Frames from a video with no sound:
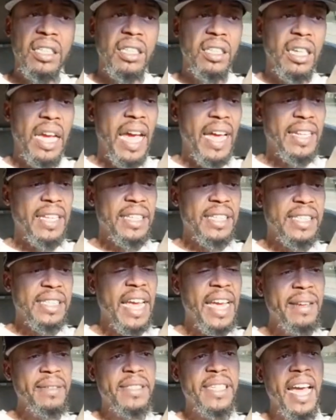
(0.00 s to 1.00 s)
at the
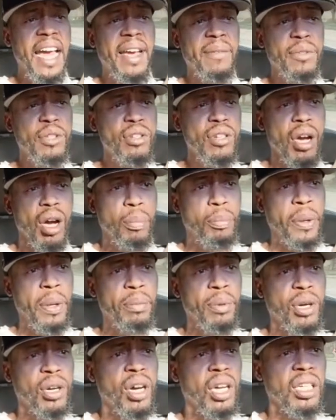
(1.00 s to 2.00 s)
same time, you know,
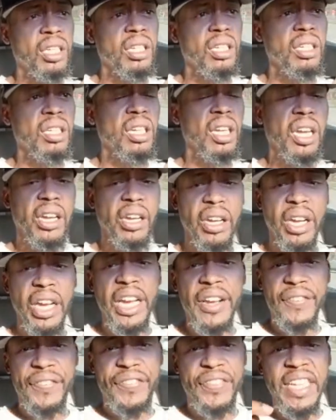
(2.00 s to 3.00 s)
people gonna,
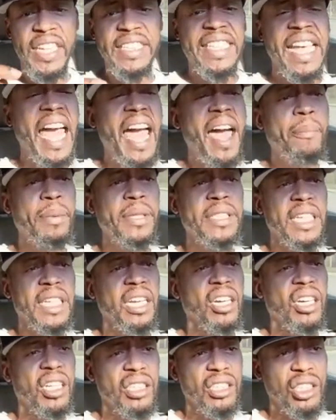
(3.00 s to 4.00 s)
if this happens, they're
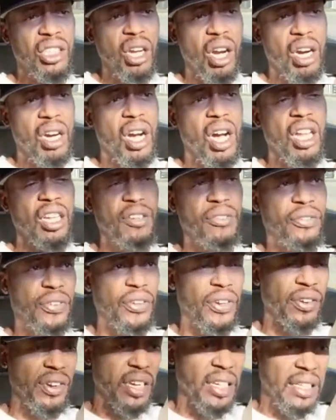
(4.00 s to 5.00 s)
gonna start calling
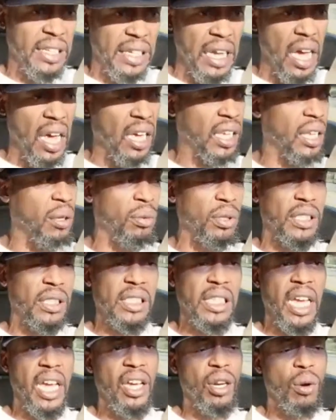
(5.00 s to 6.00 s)
Fury a duck. He was
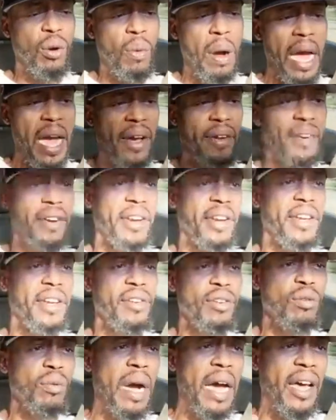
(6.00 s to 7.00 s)
scared of Wilder. He
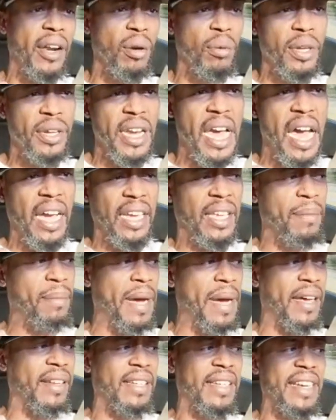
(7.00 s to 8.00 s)
knew Wilder would knock him
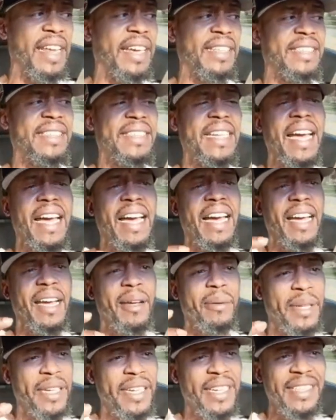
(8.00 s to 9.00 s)
out the next
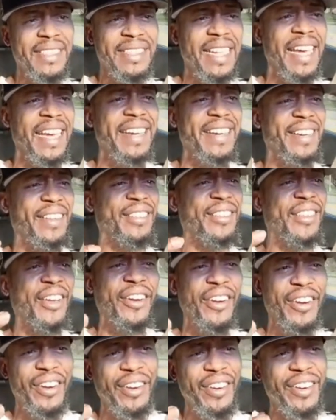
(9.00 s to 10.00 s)
time, and this, that, and the
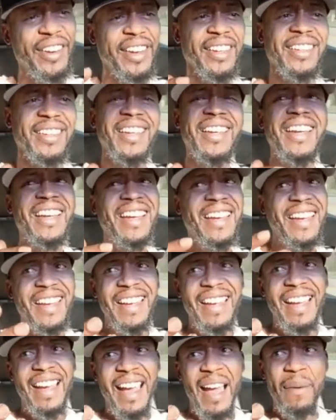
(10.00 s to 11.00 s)
third. And
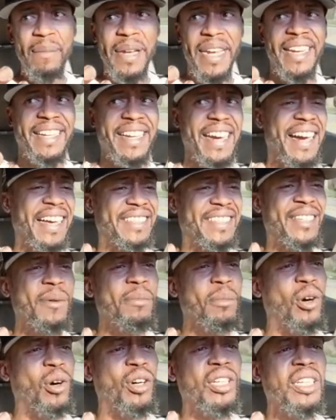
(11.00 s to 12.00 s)
I mean, guys, come
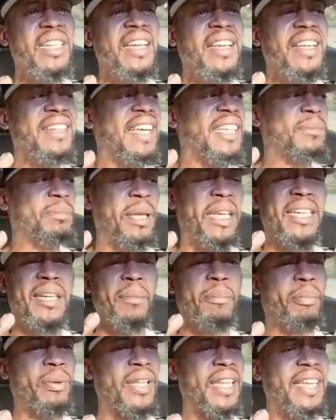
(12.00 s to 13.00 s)
on. Let's be
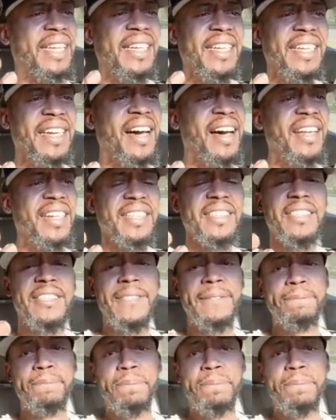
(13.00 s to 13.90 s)
completely honest.